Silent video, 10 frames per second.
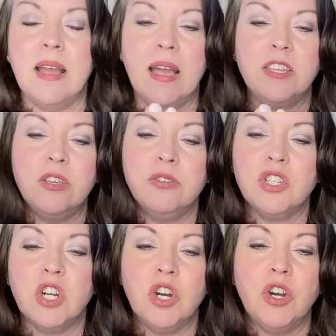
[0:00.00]
I
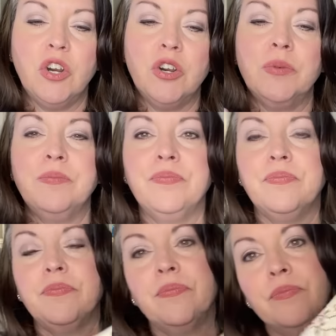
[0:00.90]
used her
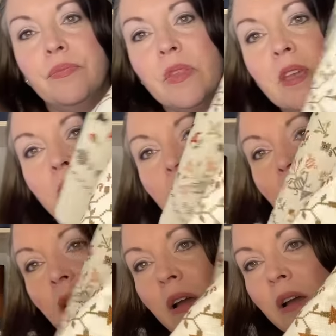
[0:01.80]

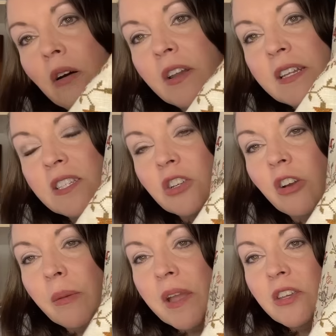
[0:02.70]
uh, on
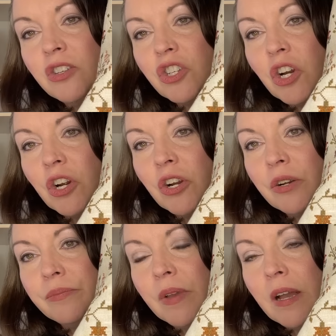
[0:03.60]
Instagram. I used
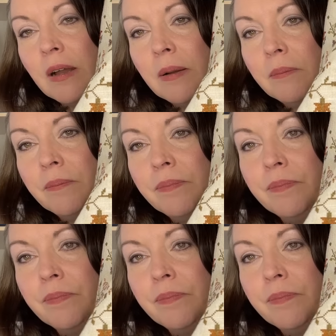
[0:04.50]
her um,